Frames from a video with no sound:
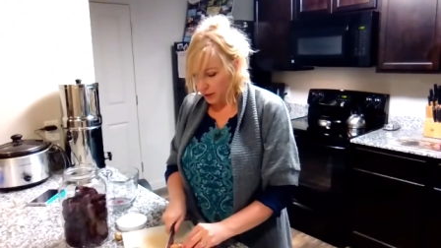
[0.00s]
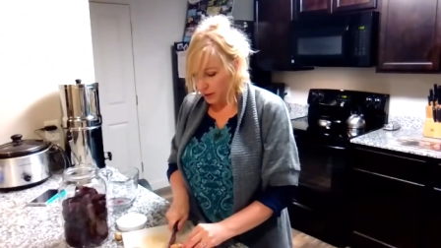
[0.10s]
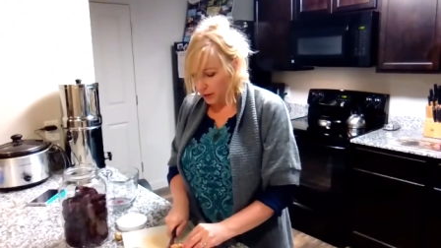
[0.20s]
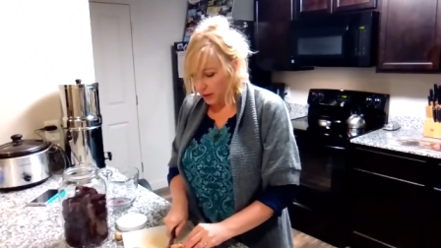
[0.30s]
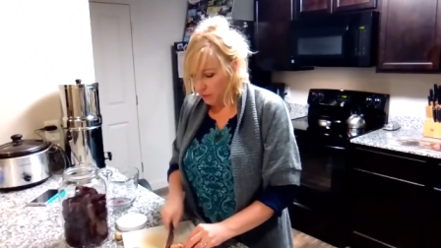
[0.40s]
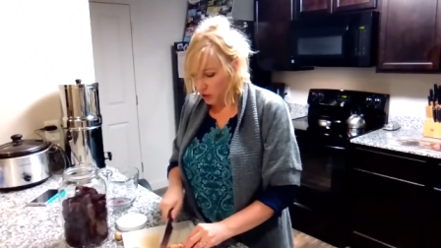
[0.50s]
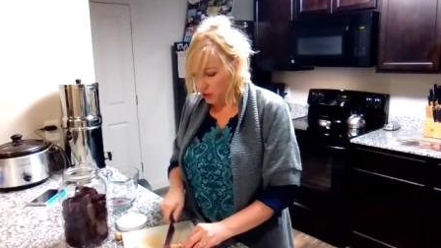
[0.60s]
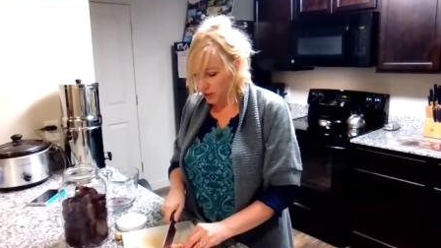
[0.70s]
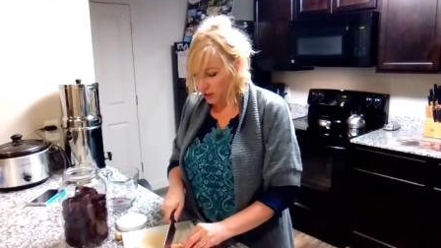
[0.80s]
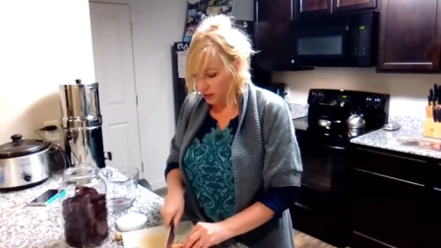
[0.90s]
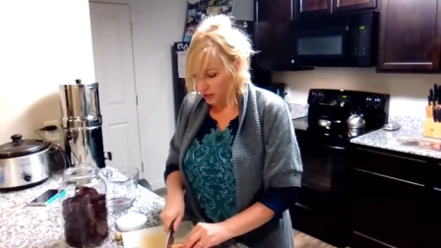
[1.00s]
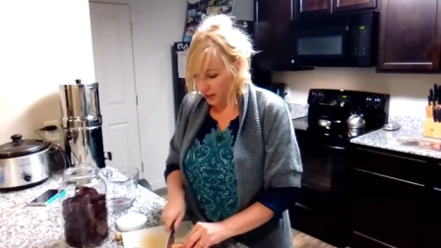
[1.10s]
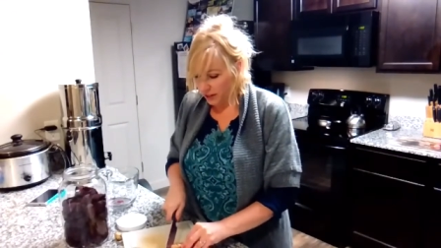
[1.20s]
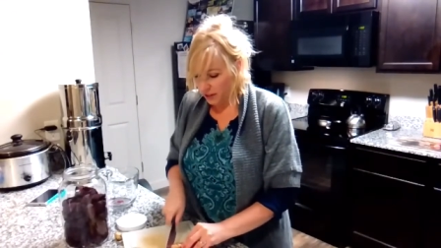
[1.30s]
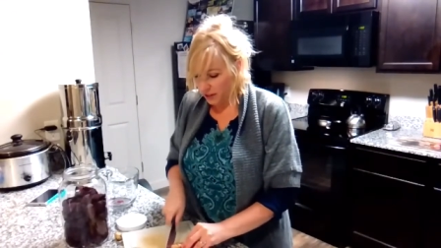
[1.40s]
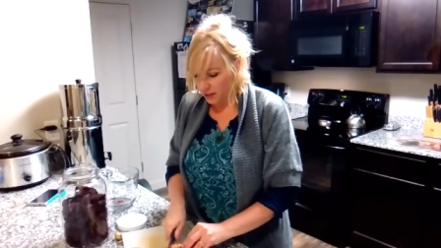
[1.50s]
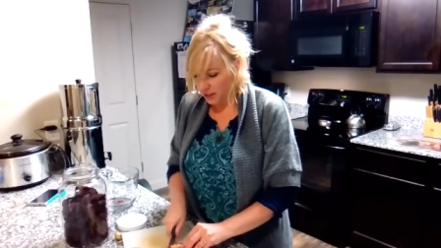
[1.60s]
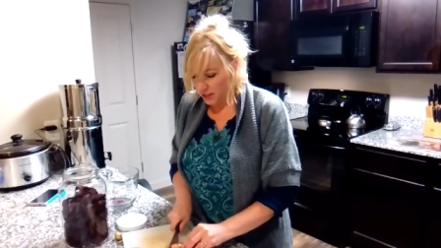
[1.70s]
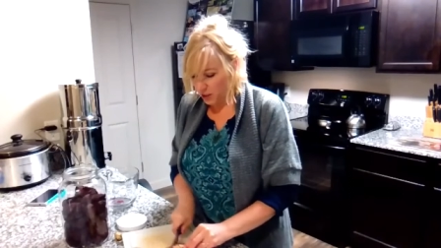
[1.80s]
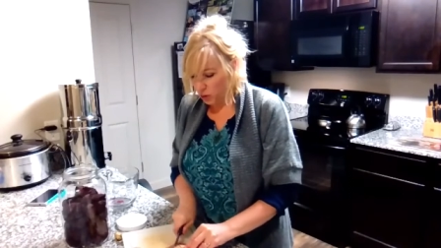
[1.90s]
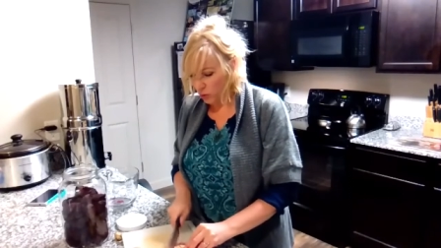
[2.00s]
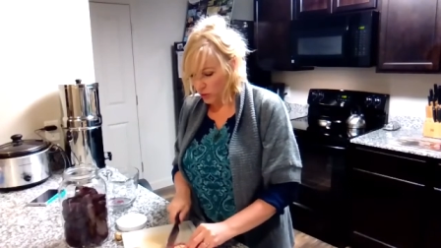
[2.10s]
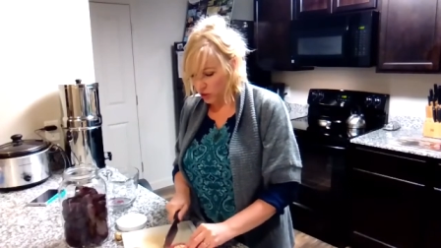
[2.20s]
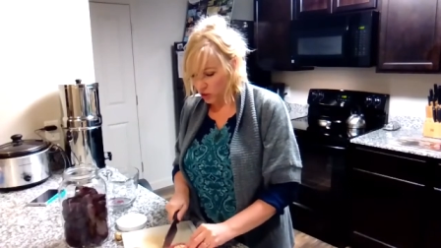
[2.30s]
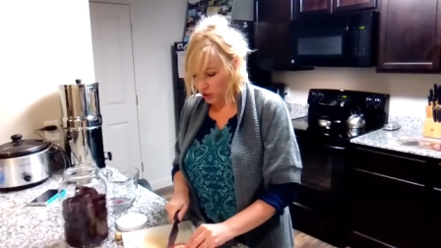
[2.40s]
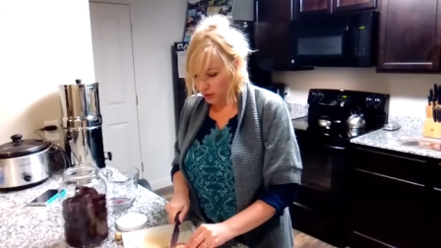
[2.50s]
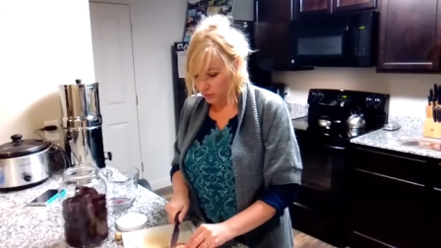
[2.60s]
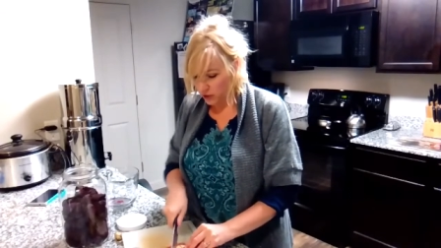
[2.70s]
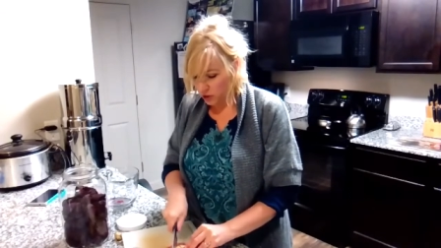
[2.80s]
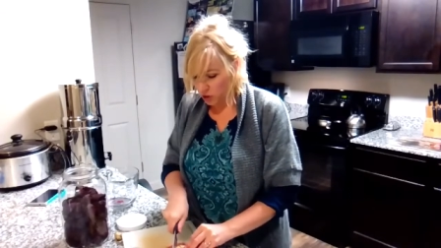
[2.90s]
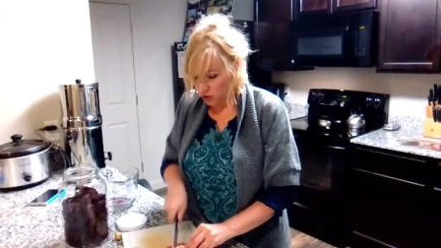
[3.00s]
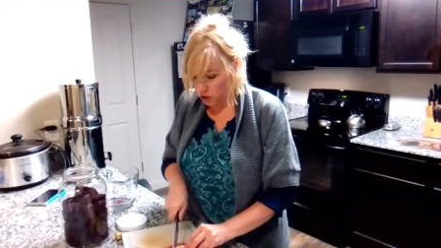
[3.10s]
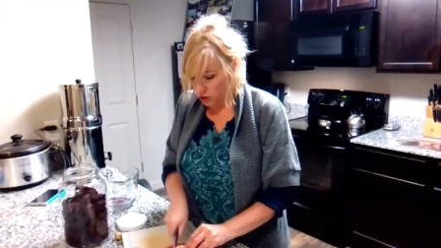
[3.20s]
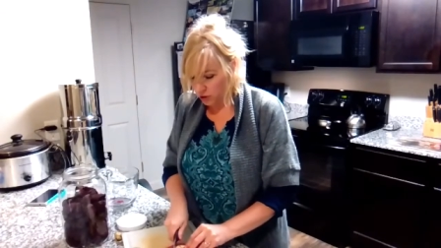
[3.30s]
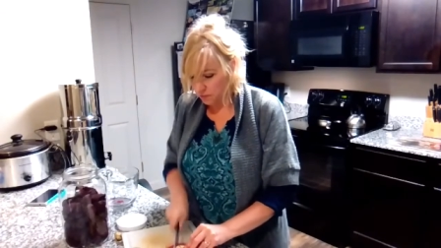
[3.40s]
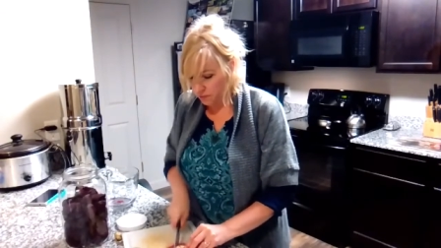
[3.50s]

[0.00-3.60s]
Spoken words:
I'm just going to like kind of coarse chop the ginger.